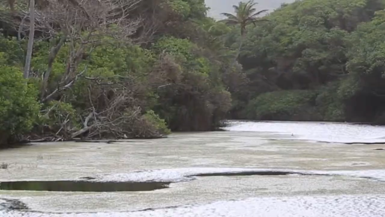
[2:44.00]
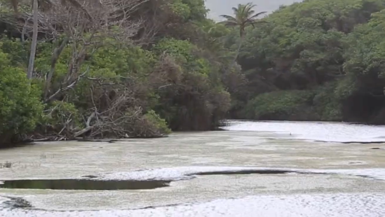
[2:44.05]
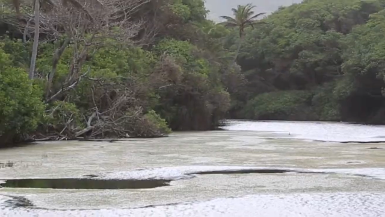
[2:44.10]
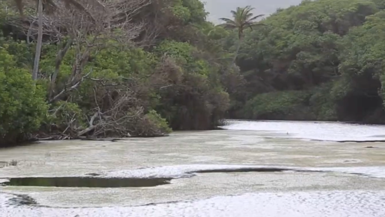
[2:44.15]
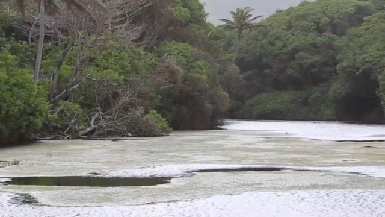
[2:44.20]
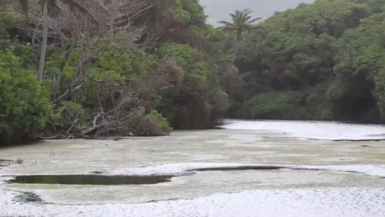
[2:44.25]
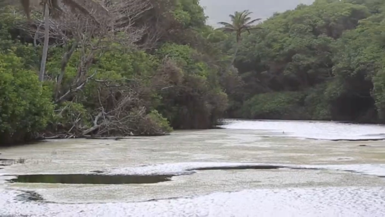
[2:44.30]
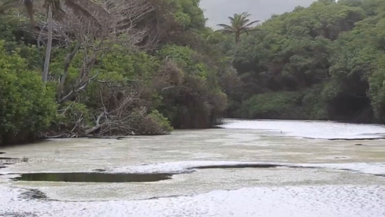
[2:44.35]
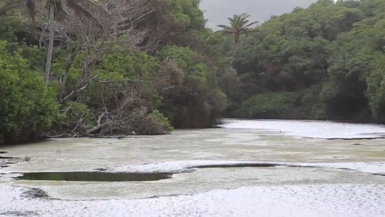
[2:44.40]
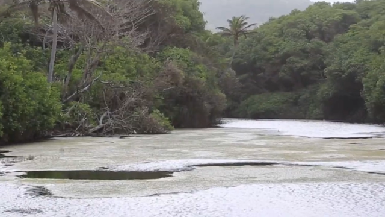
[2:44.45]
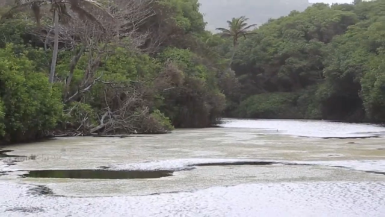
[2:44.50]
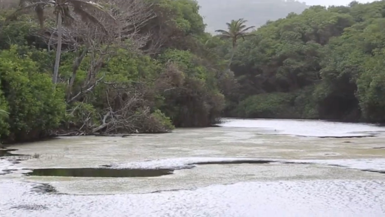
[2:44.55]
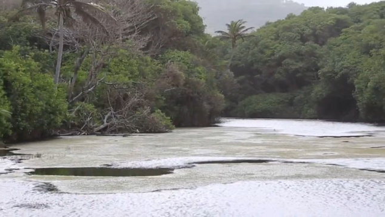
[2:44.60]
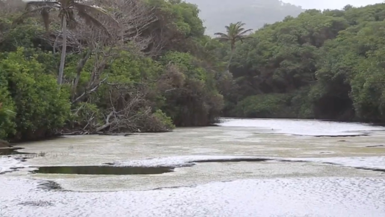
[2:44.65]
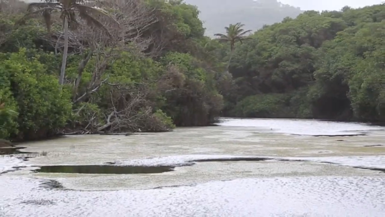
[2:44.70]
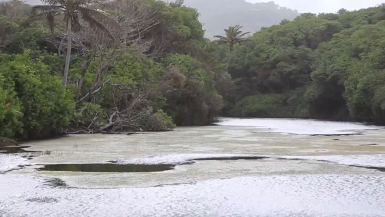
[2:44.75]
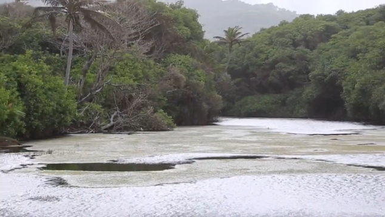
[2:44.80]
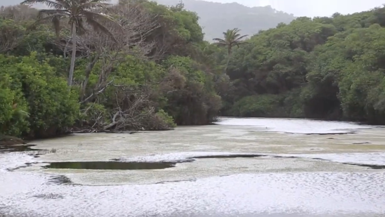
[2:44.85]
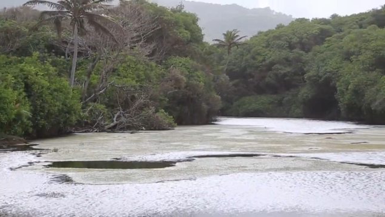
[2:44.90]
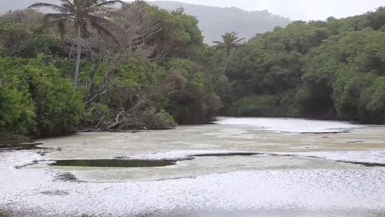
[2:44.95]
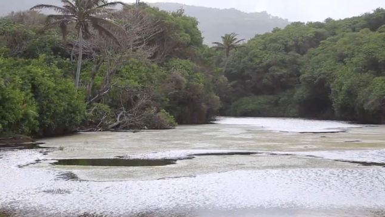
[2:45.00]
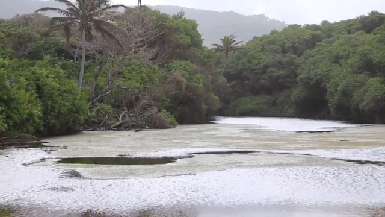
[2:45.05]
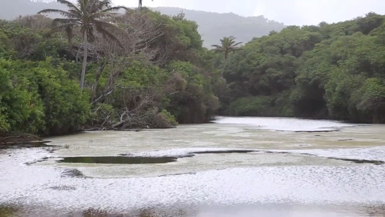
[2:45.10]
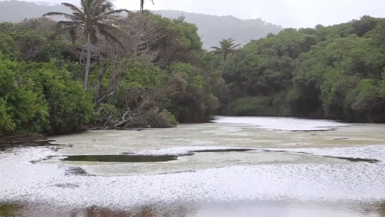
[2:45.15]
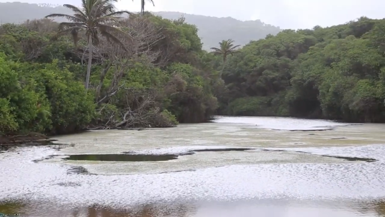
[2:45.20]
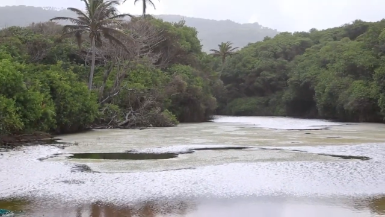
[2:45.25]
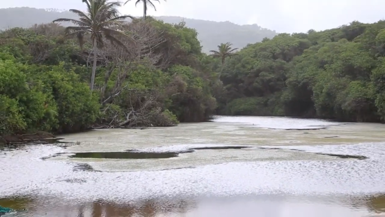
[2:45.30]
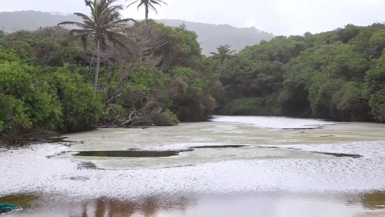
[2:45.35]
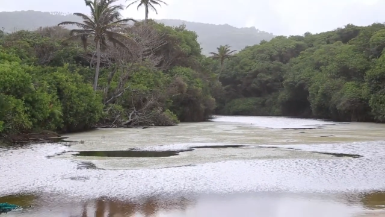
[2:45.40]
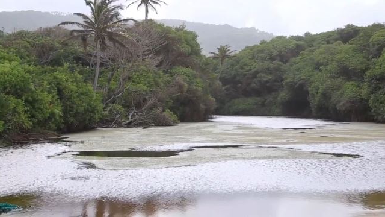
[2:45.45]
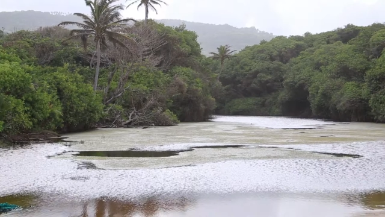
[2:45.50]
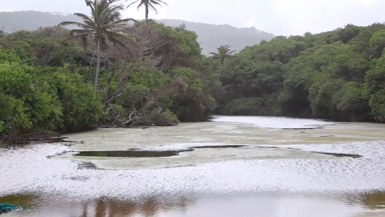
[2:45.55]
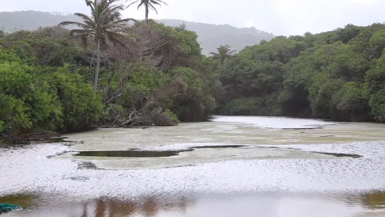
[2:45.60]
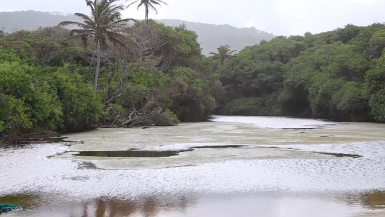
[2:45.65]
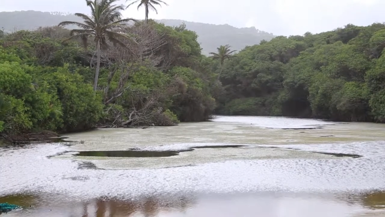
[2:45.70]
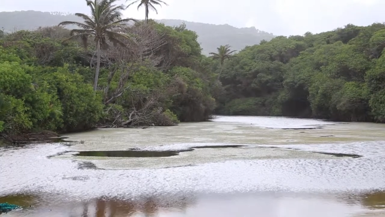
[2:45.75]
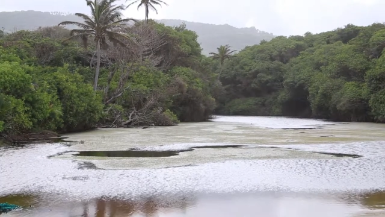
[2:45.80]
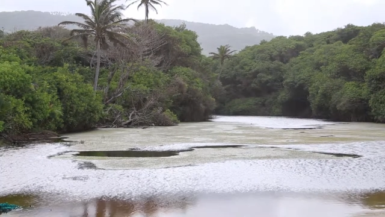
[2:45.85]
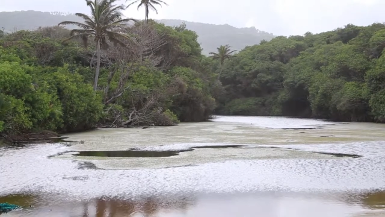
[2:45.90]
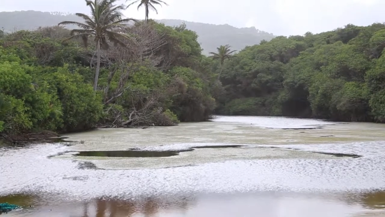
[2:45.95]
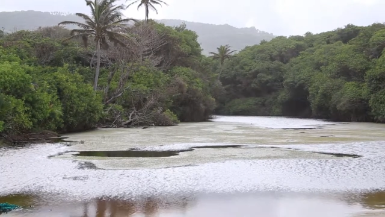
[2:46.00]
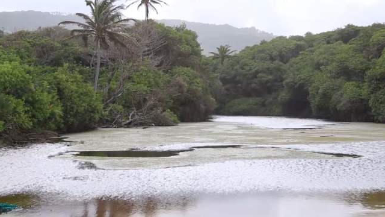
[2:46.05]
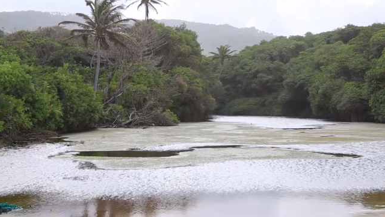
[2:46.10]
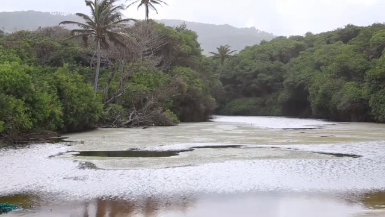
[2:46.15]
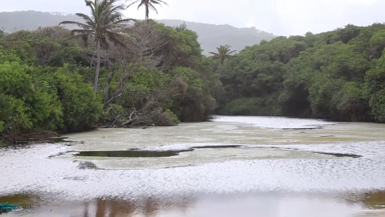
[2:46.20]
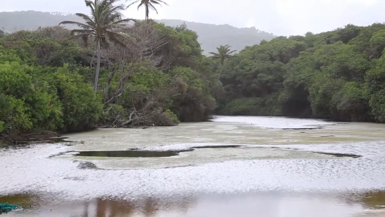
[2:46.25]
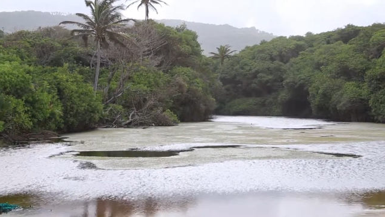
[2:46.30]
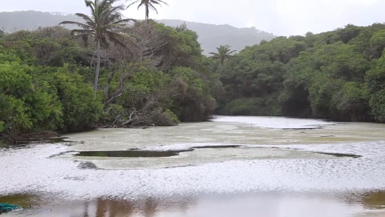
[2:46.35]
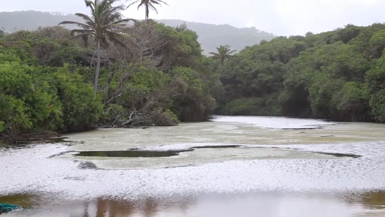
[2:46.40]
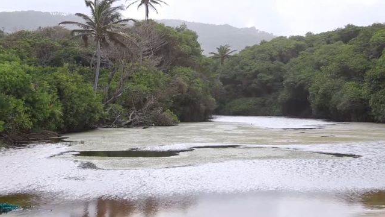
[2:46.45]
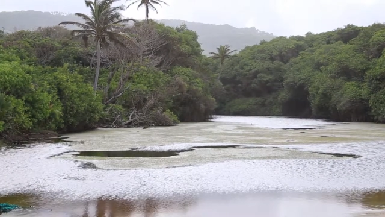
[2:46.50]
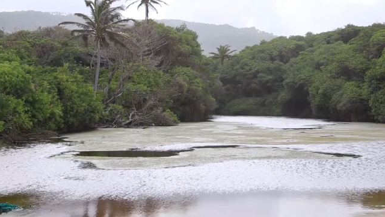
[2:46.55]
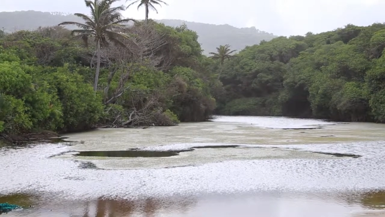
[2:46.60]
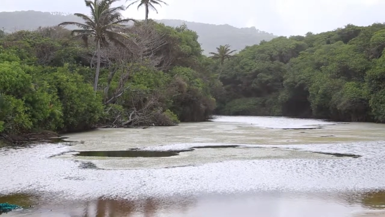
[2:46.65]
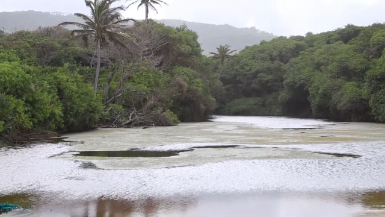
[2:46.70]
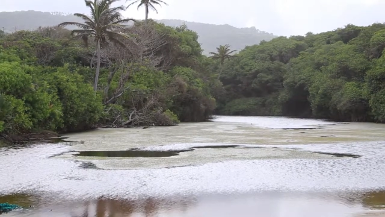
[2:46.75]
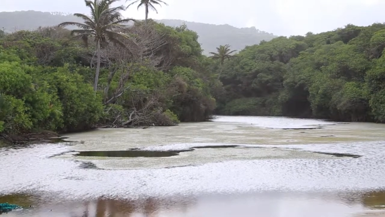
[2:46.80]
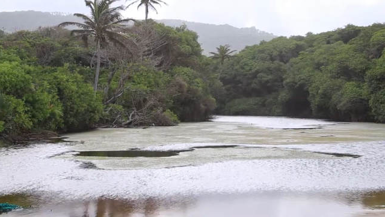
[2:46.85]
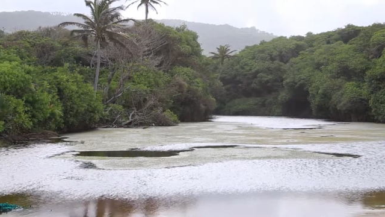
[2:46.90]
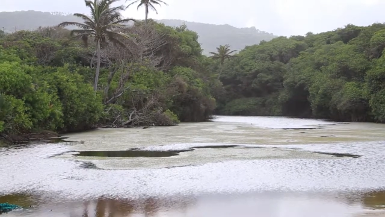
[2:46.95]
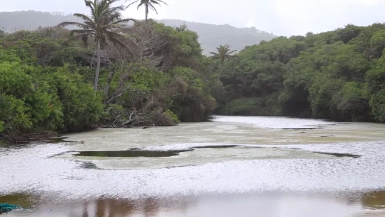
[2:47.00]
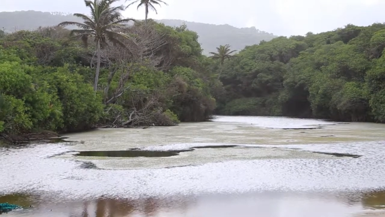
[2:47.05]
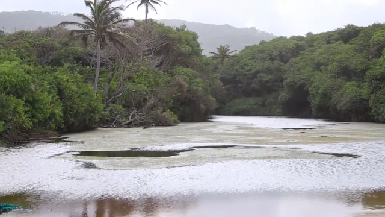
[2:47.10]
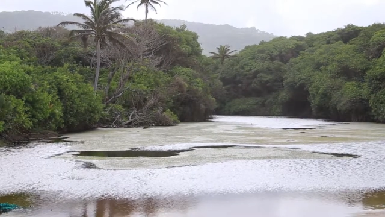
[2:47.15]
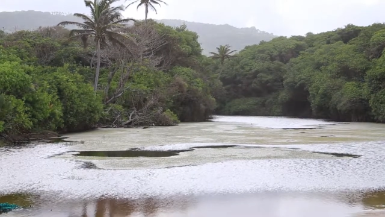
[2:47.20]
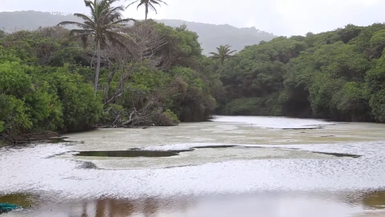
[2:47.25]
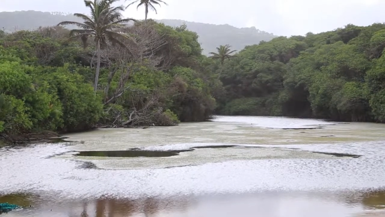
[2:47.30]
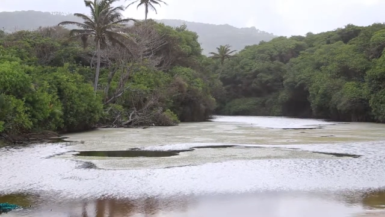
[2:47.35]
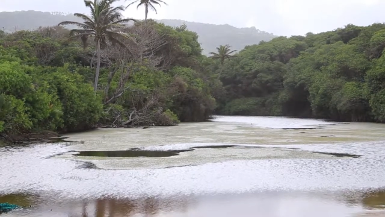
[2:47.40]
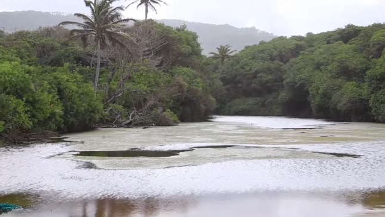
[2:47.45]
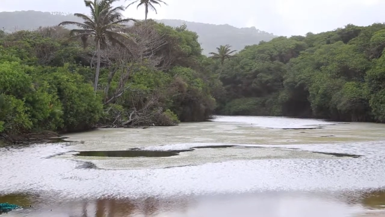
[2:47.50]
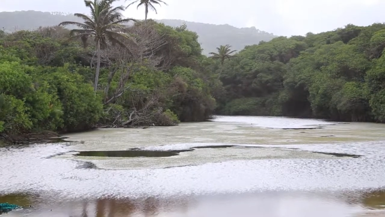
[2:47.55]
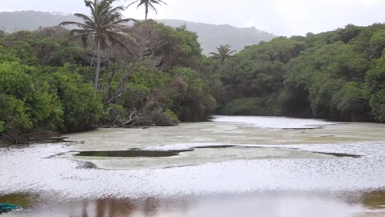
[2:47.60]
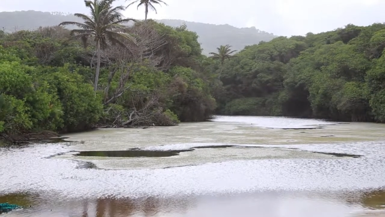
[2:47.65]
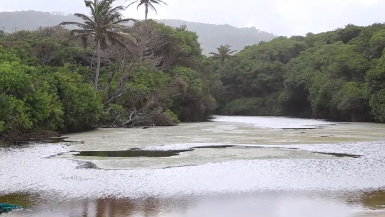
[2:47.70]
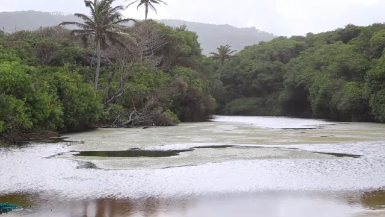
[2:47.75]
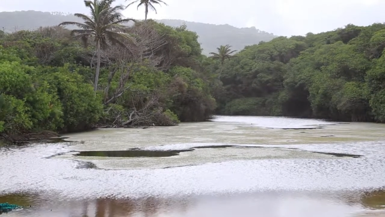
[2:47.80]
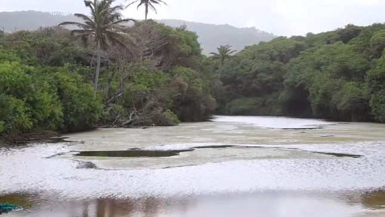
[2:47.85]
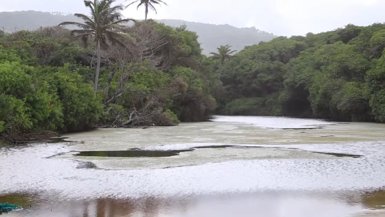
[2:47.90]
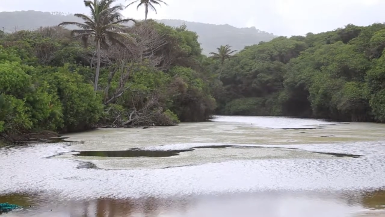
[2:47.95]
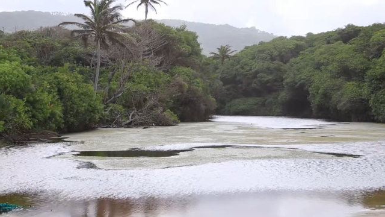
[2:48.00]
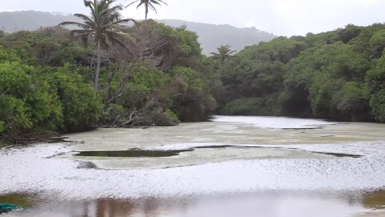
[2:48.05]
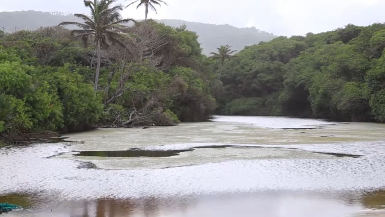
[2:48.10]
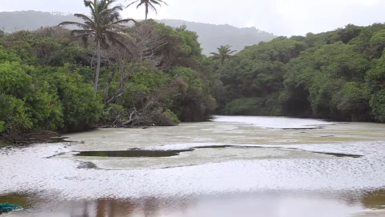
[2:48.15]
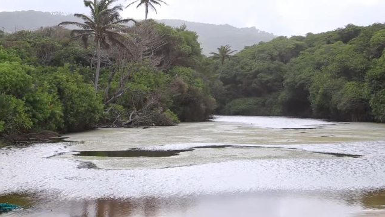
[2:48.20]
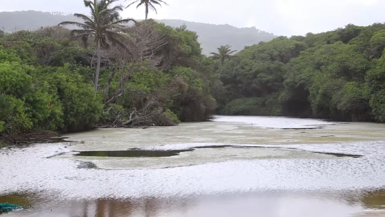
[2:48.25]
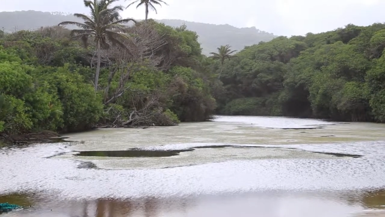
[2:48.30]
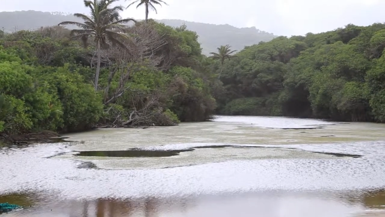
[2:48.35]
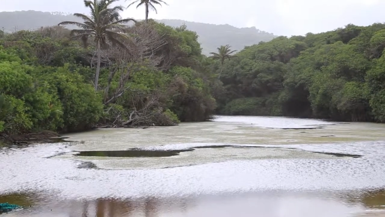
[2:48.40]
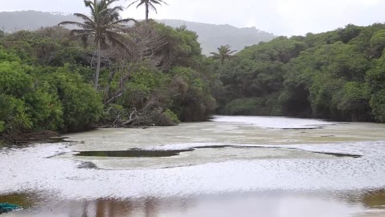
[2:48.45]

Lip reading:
No face is visible, so there are no lips to read.